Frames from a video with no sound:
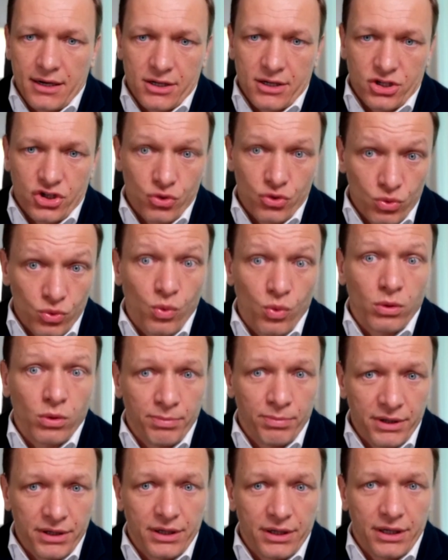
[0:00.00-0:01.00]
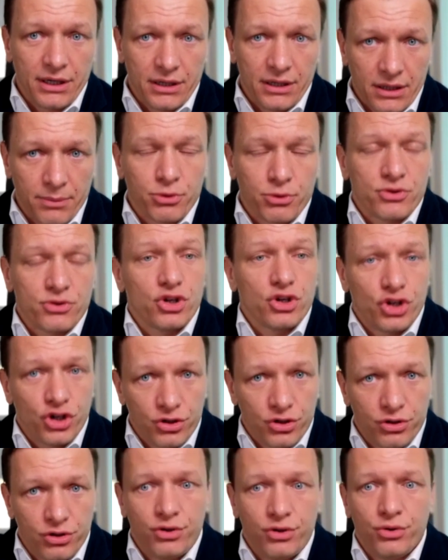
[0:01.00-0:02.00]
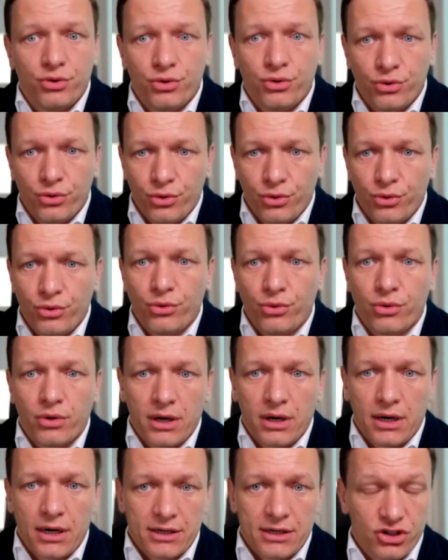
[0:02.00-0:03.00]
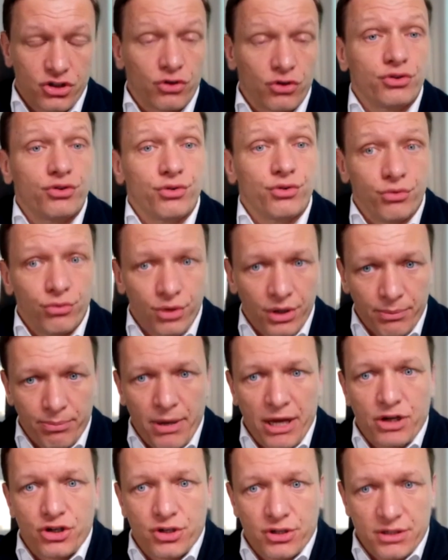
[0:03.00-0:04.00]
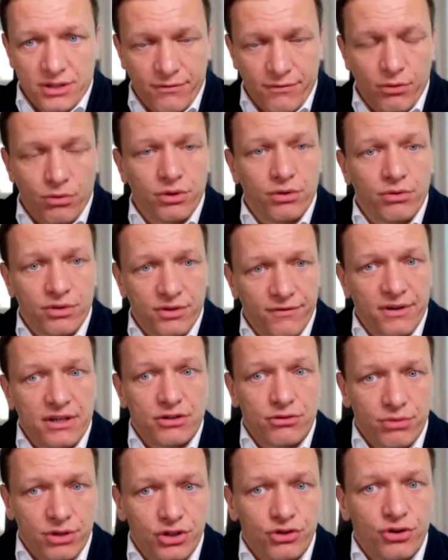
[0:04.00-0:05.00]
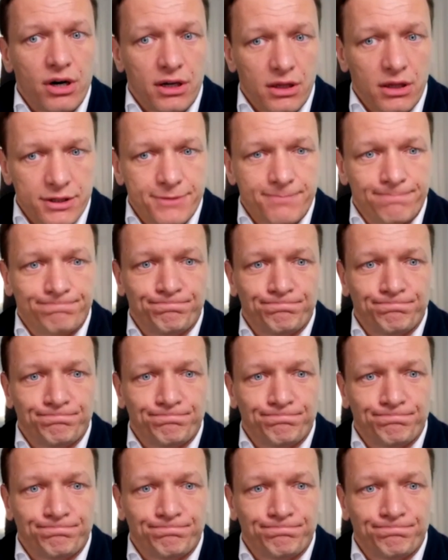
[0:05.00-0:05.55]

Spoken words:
soon we'll be in the position to start recruiting patients for those phase 3 trials.